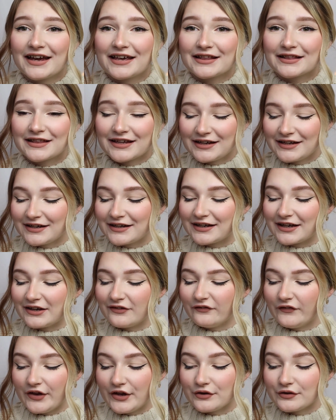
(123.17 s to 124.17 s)
I think
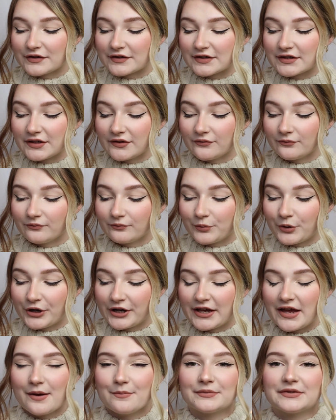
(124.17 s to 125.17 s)
it feels
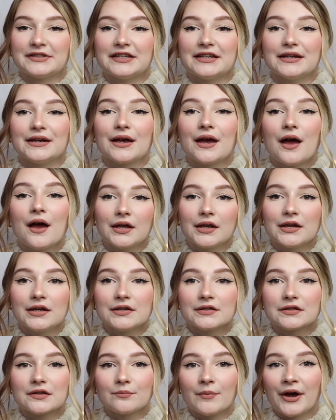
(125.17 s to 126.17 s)
pretty empty. It
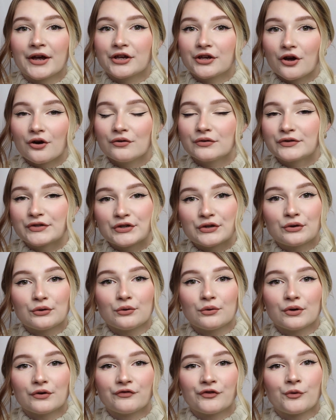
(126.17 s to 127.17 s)
is my
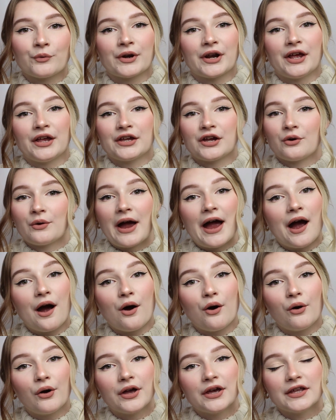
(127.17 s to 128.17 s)
go-to for when I go
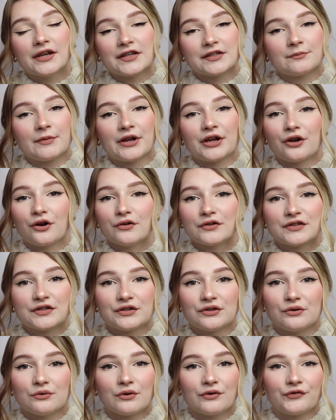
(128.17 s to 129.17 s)
out. It is my
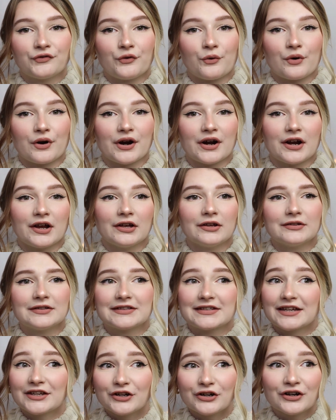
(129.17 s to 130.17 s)
go-to for
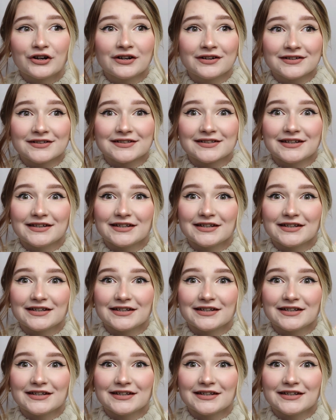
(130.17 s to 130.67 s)
dinners.